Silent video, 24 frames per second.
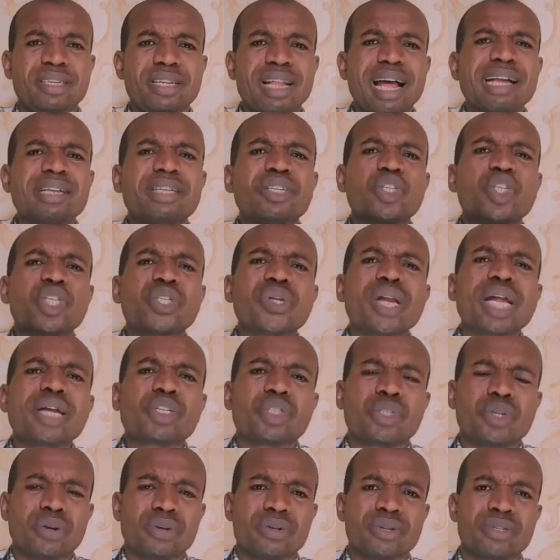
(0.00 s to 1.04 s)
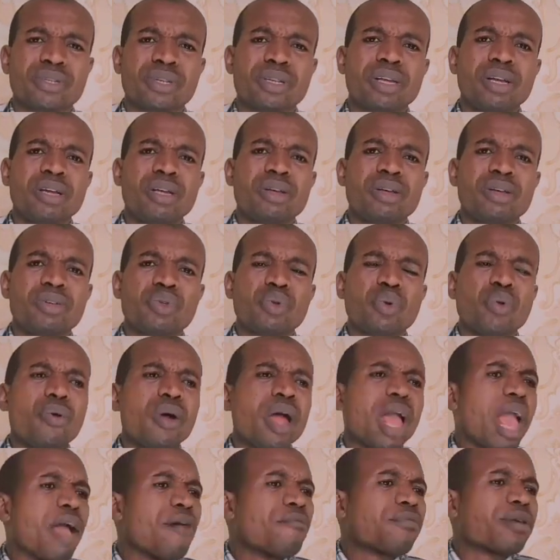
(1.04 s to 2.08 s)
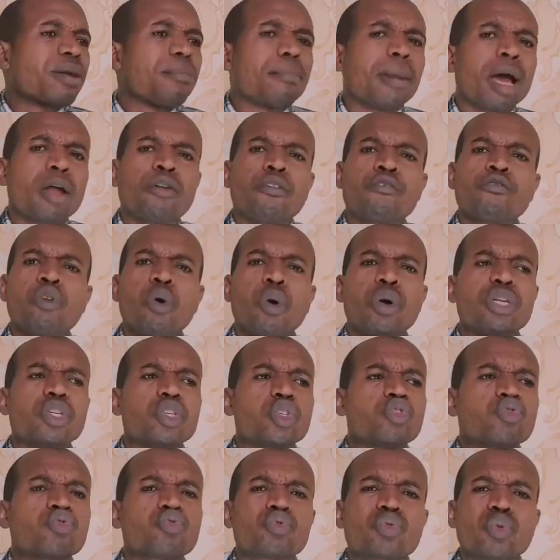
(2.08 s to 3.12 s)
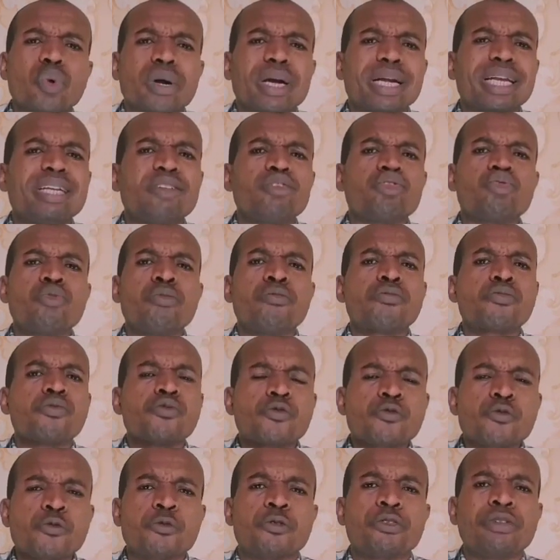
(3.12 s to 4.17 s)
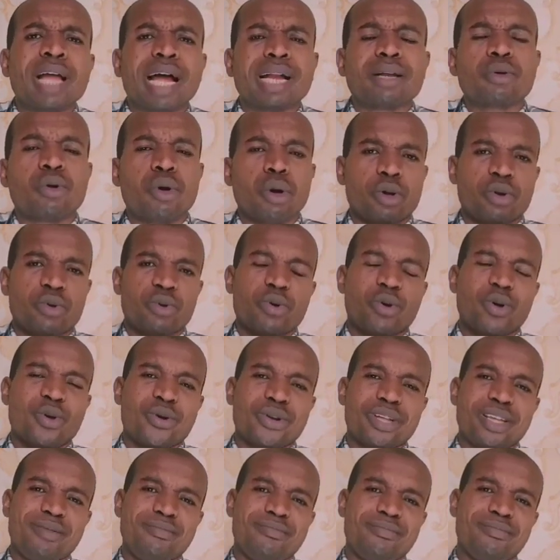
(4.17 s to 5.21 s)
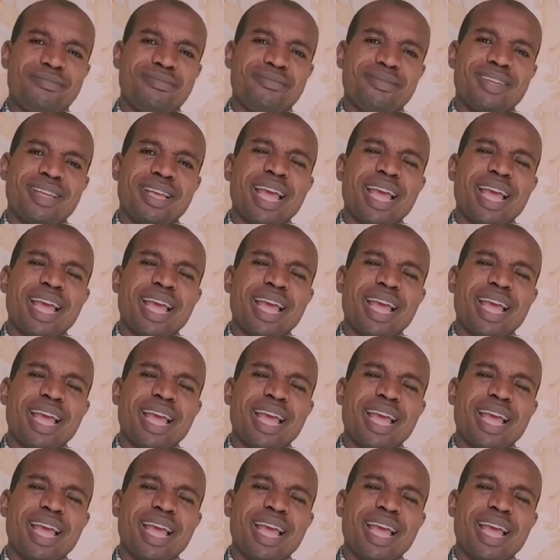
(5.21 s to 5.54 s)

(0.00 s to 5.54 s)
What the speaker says: Are distractions. So every man of God is struggling to prove that God called him.